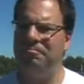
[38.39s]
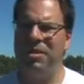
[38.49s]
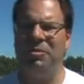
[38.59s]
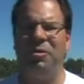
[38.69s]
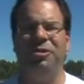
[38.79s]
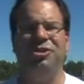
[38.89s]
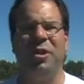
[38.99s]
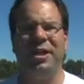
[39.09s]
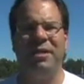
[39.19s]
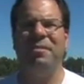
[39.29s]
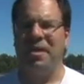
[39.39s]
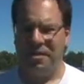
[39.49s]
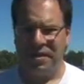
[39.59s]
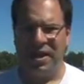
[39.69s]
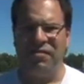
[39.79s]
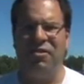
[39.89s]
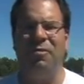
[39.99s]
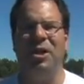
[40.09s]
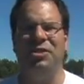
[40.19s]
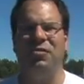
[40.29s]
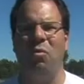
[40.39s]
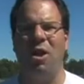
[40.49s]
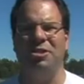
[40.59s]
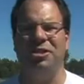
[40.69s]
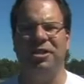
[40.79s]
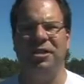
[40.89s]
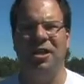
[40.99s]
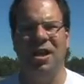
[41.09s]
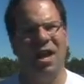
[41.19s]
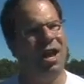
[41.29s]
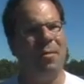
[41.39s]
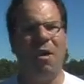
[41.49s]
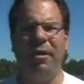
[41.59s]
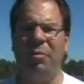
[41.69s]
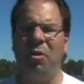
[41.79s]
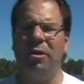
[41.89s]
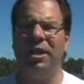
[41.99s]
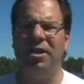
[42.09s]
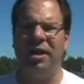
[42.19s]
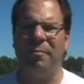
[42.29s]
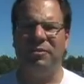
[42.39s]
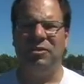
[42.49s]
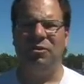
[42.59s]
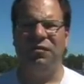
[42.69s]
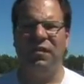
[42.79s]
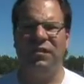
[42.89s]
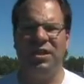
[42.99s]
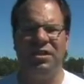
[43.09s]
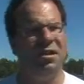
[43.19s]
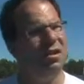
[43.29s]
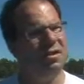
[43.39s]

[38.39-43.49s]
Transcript: People are enjoying it. Thank you very much for watching it. And I'm already working on episode 15.